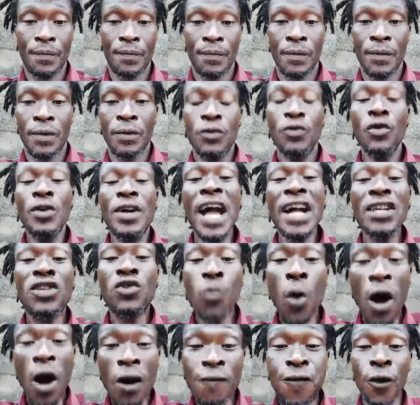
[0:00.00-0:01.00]
You get
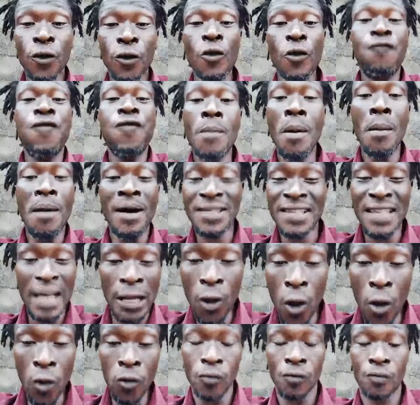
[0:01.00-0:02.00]
work for do from our
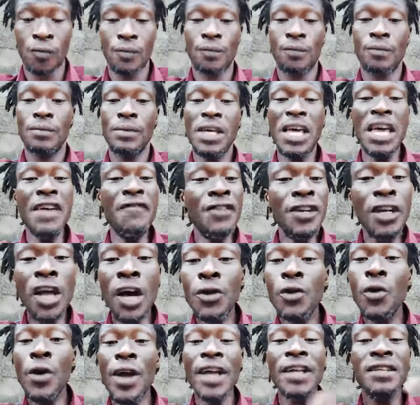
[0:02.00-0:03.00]
salon, even though
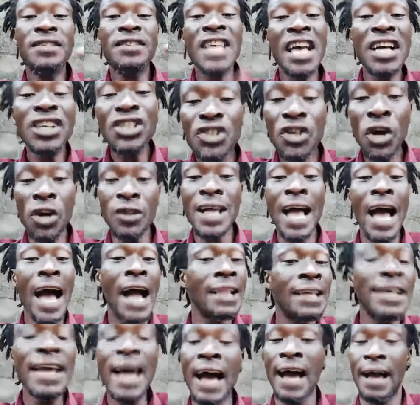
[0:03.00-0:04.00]
you intention
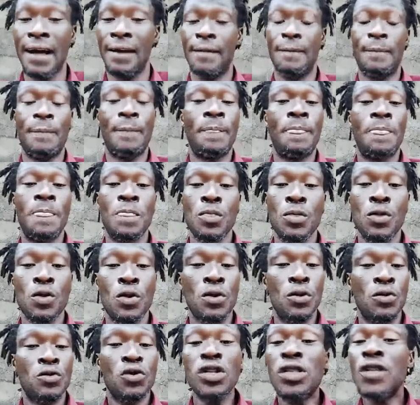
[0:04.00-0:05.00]
earlier,
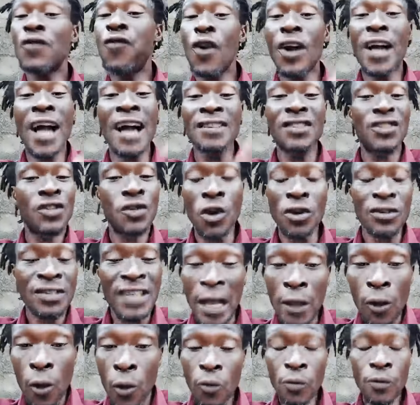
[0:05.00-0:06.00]
not to focus on your
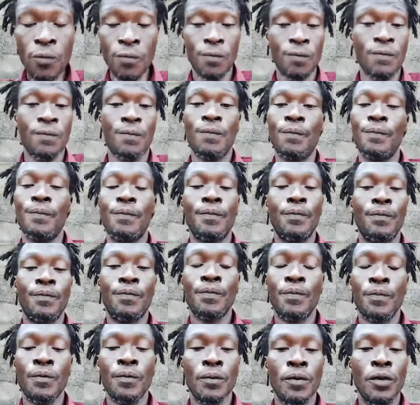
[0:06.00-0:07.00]
salon.
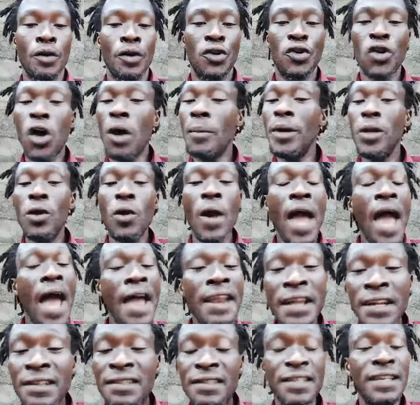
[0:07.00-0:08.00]
You not be doing
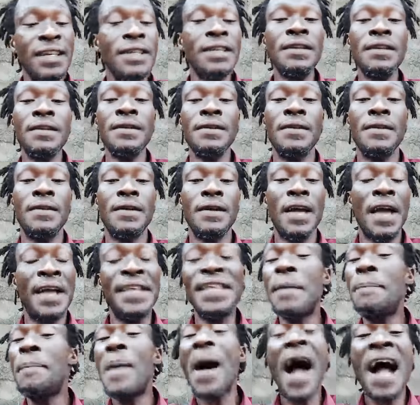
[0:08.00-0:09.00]
anything in
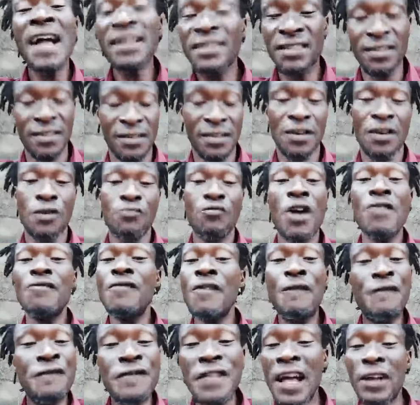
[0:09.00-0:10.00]
the past where
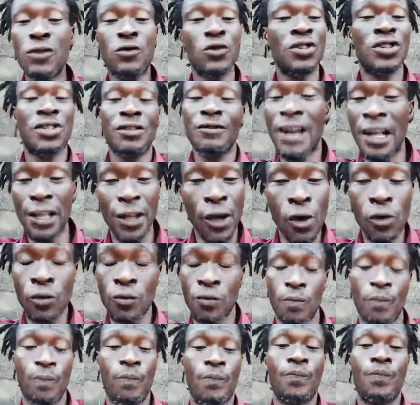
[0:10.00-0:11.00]
reflect to Sierra Leone.
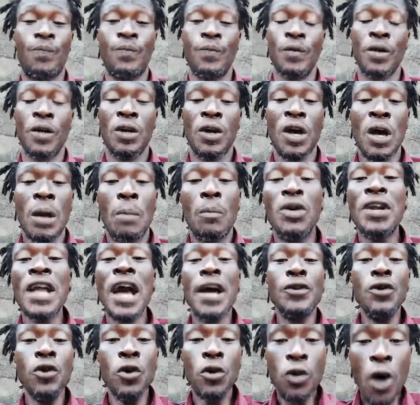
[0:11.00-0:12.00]
But now
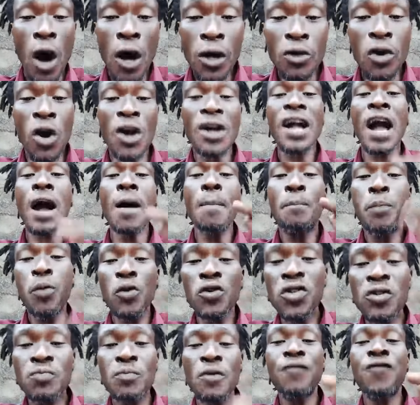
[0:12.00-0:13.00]
you God don't come
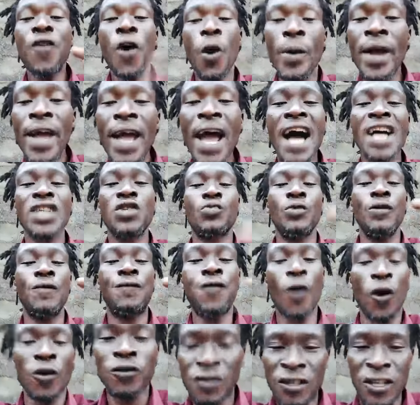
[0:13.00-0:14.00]
put before we as we
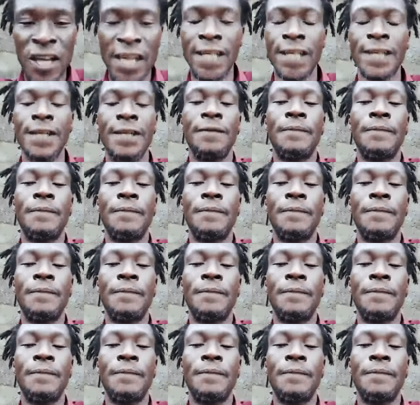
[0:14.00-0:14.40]
first lady.